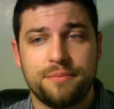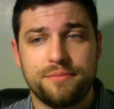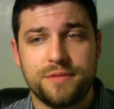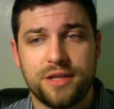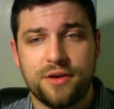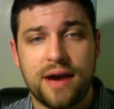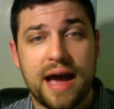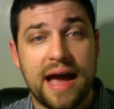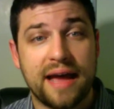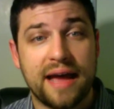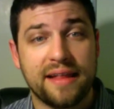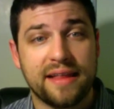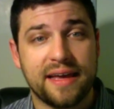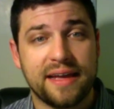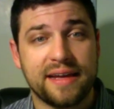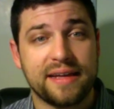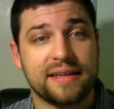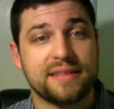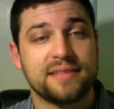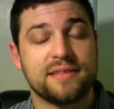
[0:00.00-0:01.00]

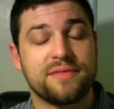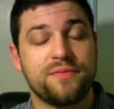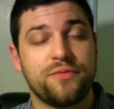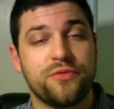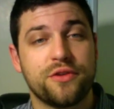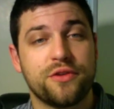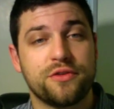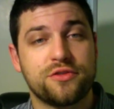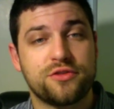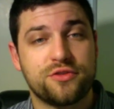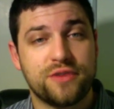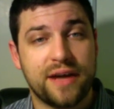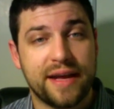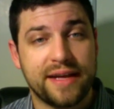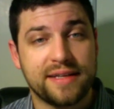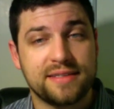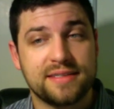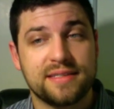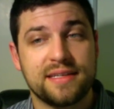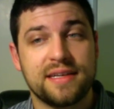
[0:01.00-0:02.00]
highlighting the
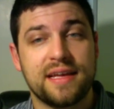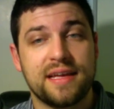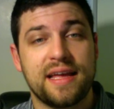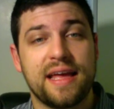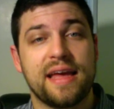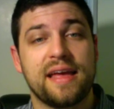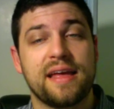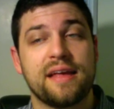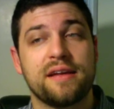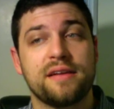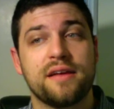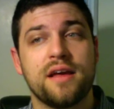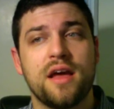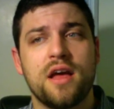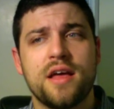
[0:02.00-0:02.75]
strengths and